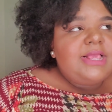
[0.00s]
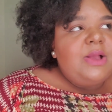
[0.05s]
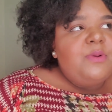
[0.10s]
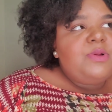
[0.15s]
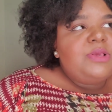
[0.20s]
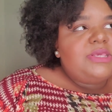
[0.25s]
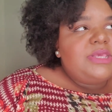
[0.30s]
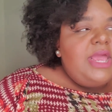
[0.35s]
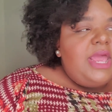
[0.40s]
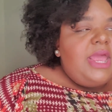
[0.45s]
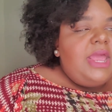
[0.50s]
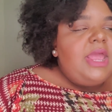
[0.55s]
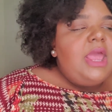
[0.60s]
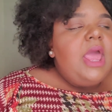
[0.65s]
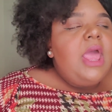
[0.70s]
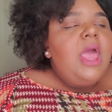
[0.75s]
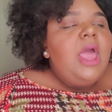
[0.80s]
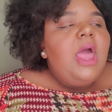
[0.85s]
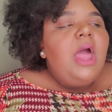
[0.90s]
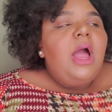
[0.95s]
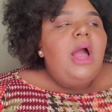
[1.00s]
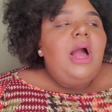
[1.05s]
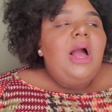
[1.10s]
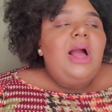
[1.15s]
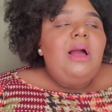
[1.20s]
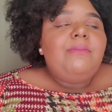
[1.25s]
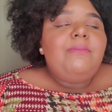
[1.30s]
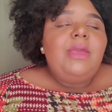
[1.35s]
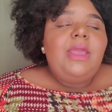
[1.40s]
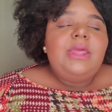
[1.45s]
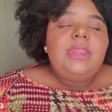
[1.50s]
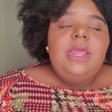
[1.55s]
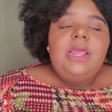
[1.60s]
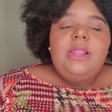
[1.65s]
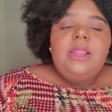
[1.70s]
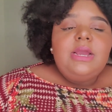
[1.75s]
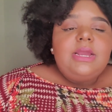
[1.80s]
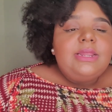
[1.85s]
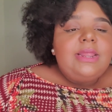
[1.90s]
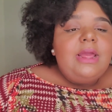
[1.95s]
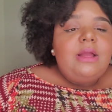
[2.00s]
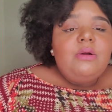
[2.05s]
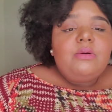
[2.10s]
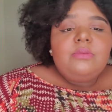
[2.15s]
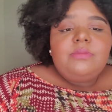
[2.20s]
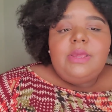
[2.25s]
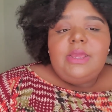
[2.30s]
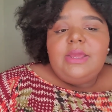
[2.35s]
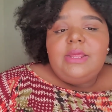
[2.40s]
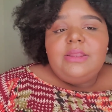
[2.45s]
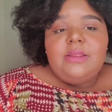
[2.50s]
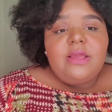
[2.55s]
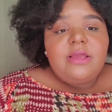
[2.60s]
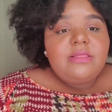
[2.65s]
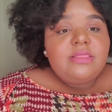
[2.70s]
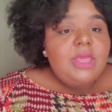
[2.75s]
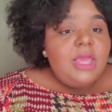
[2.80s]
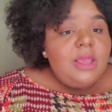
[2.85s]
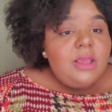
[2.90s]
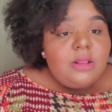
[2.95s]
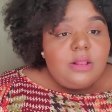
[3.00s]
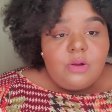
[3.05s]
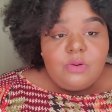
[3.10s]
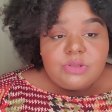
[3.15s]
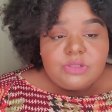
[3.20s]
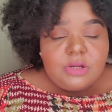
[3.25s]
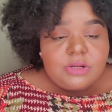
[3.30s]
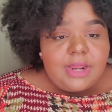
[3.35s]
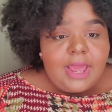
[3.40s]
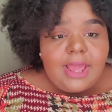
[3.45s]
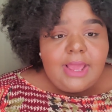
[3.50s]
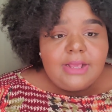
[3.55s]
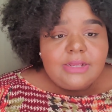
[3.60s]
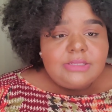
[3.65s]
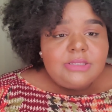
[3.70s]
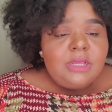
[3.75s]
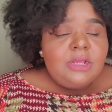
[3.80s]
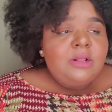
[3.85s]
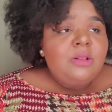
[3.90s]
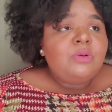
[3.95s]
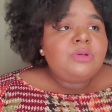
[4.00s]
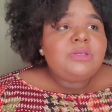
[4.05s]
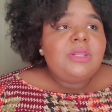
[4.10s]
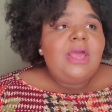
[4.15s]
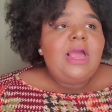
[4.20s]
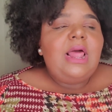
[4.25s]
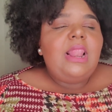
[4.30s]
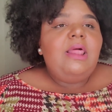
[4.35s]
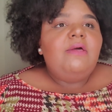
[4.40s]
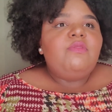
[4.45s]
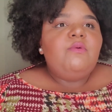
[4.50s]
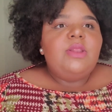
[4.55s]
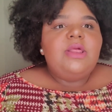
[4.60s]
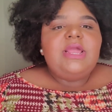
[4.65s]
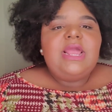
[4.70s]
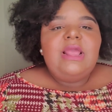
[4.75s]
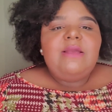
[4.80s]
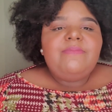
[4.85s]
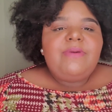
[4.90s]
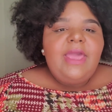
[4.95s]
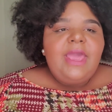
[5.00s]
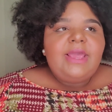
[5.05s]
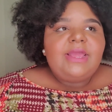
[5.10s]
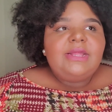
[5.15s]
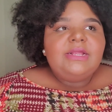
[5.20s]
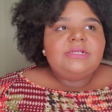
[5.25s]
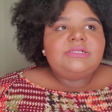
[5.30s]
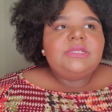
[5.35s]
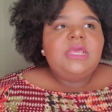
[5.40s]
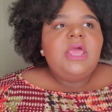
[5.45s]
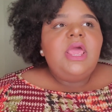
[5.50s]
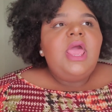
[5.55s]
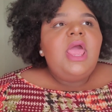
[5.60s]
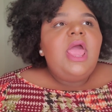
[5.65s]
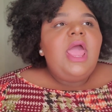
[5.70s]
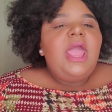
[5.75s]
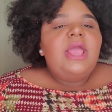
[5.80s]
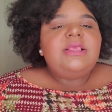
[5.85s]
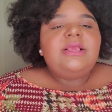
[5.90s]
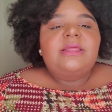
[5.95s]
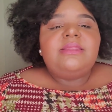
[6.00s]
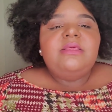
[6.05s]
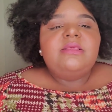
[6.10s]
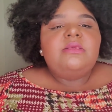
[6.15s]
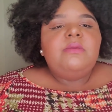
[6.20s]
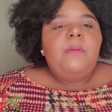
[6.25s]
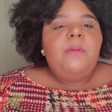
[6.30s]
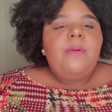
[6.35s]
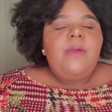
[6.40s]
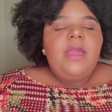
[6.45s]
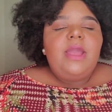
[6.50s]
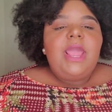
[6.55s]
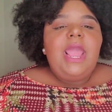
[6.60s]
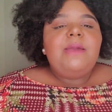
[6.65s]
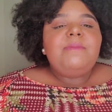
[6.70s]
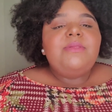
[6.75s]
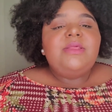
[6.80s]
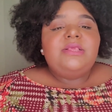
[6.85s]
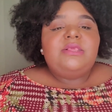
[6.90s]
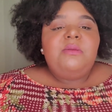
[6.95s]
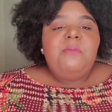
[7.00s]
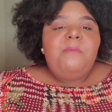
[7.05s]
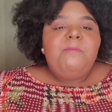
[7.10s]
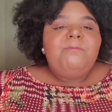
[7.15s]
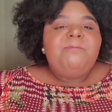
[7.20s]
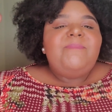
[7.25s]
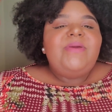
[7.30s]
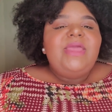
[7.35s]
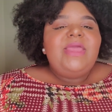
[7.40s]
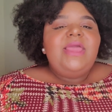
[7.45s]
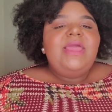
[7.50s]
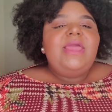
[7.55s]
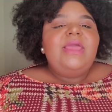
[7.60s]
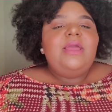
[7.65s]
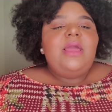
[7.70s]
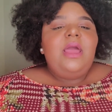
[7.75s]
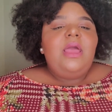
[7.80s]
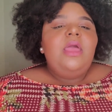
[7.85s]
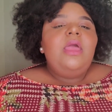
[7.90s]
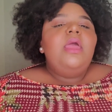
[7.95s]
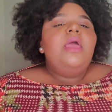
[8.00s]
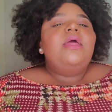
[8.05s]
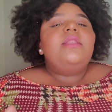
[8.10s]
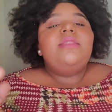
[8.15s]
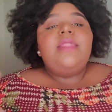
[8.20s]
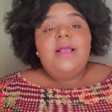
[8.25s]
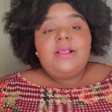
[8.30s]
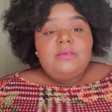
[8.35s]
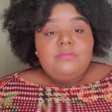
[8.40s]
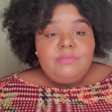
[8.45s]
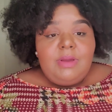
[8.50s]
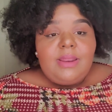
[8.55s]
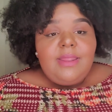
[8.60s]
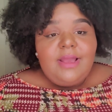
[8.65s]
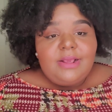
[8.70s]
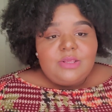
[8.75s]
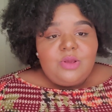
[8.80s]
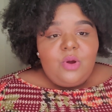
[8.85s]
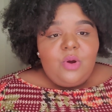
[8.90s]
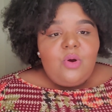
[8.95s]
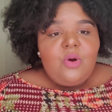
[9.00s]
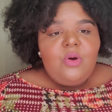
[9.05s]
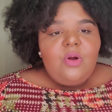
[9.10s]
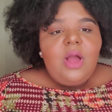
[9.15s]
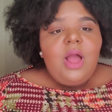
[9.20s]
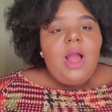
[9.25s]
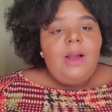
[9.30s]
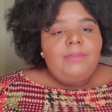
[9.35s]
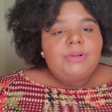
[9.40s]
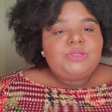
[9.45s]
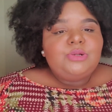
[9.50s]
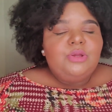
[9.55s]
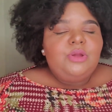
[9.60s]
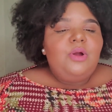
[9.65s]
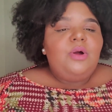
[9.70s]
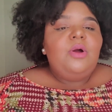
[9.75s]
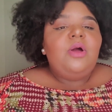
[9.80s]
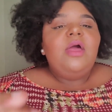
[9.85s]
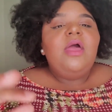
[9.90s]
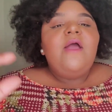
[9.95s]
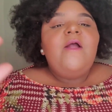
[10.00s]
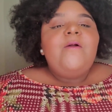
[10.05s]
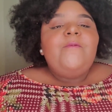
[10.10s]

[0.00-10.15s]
I would say. Um, and they looking out, man. They, they clothes are nice. They clothes are nice. I love the way they came packaged. It's got this, it came in this big, next, my next haul, I'm gonna show y'all.